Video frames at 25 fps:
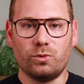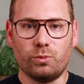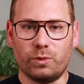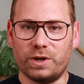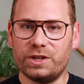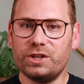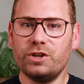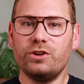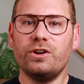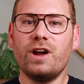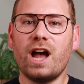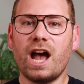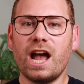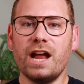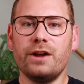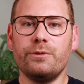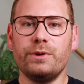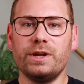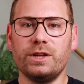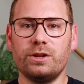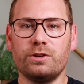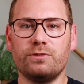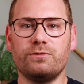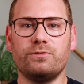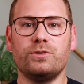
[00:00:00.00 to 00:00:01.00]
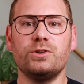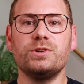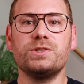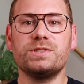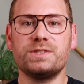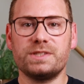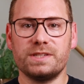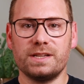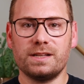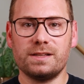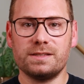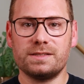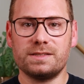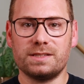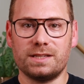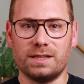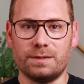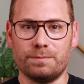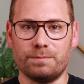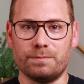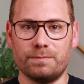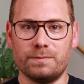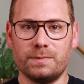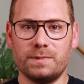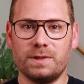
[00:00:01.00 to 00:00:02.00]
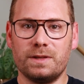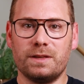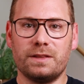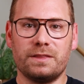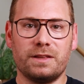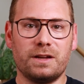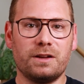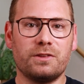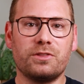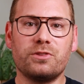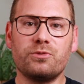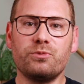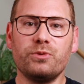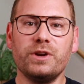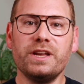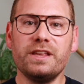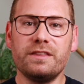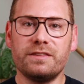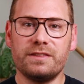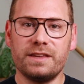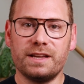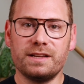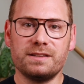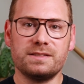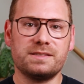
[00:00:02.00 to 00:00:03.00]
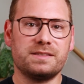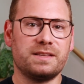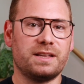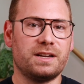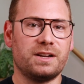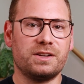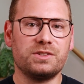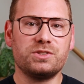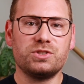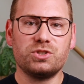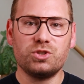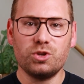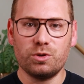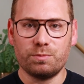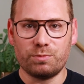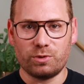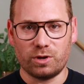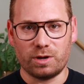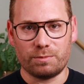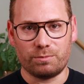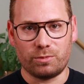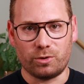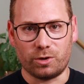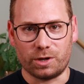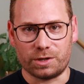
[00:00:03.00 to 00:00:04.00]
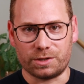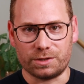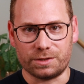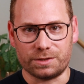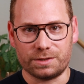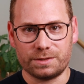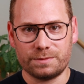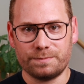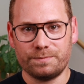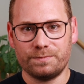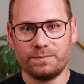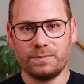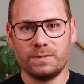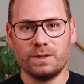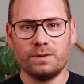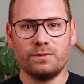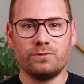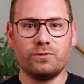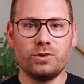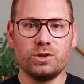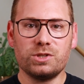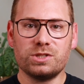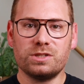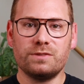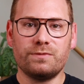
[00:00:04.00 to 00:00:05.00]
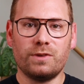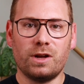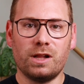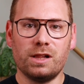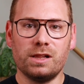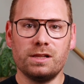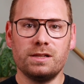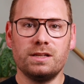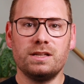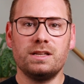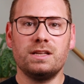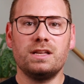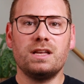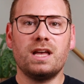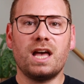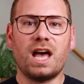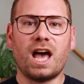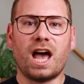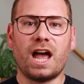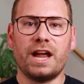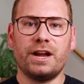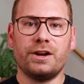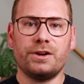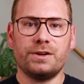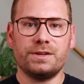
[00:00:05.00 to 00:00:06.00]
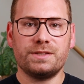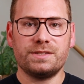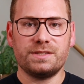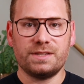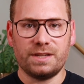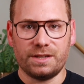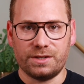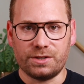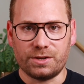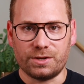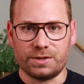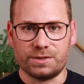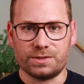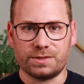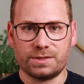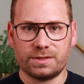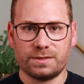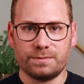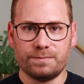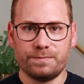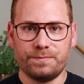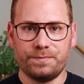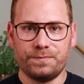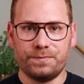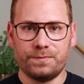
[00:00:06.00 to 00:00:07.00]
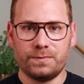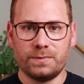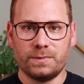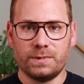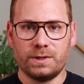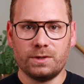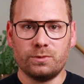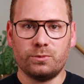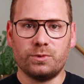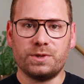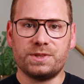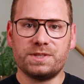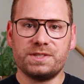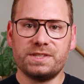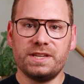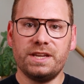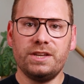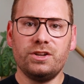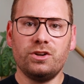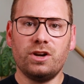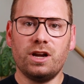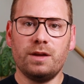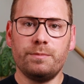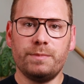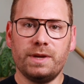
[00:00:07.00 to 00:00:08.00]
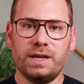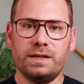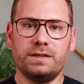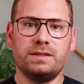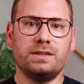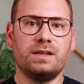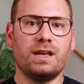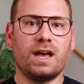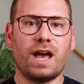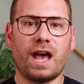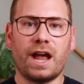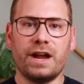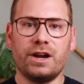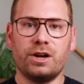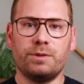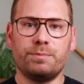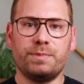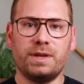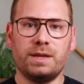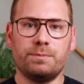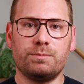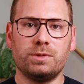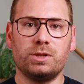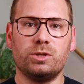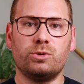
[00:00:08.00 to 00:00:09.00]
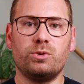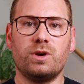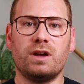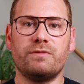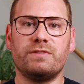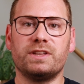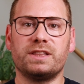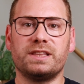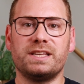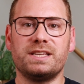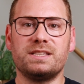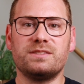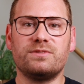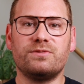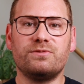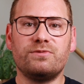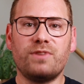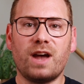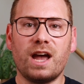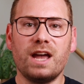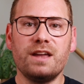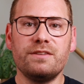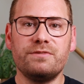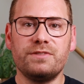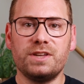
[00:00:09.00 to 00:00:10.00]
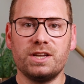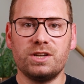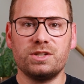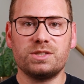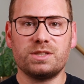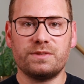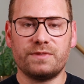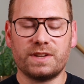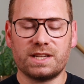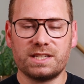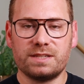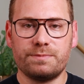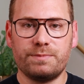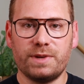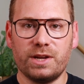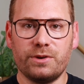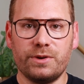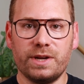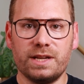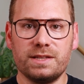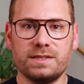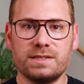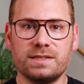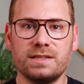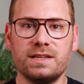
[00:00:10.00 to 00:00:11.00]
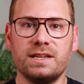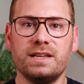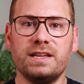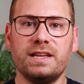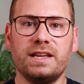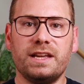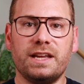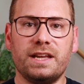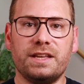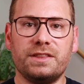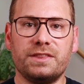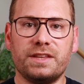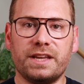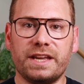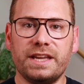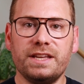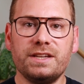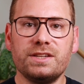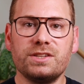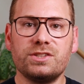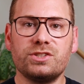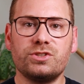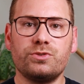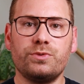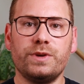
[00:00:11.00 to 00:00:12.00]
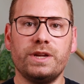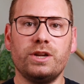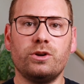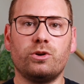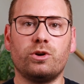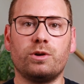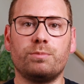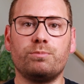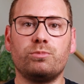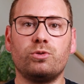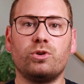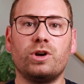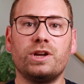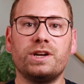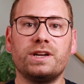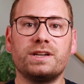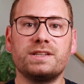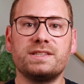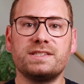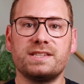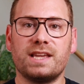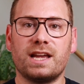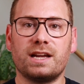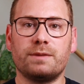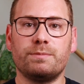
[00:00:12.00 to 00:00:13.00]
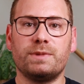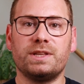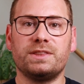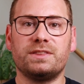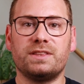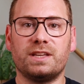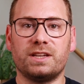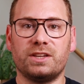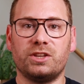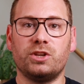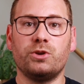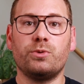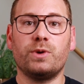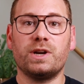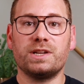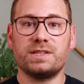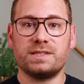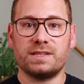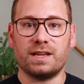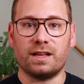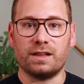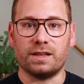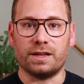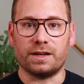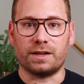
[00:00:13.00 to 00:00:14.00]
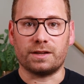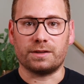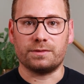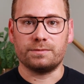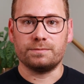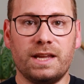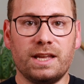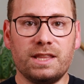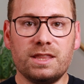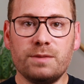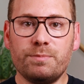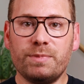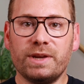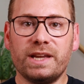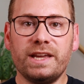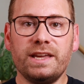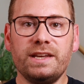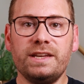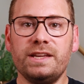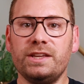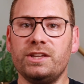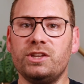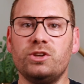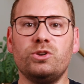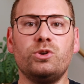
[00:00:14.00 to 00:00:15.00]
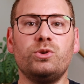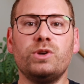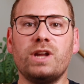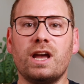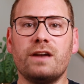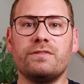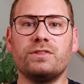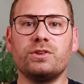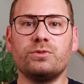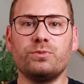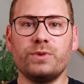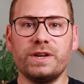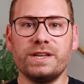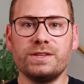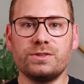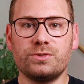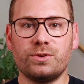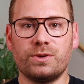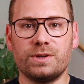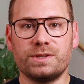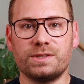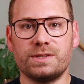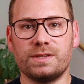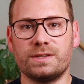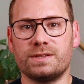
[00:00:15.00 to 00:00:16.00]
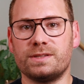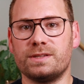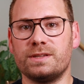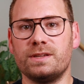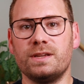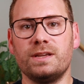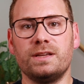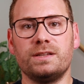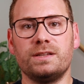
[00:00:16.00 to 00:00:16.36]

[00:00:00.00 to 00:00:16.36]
When you're hiring your first sales team, there are 3 things that are super important. First of all, hire seniors. With senior, I mean hire people who have at least 5 years of experience in the industry or product segment that you are selling. In the beginning, you don't have the resources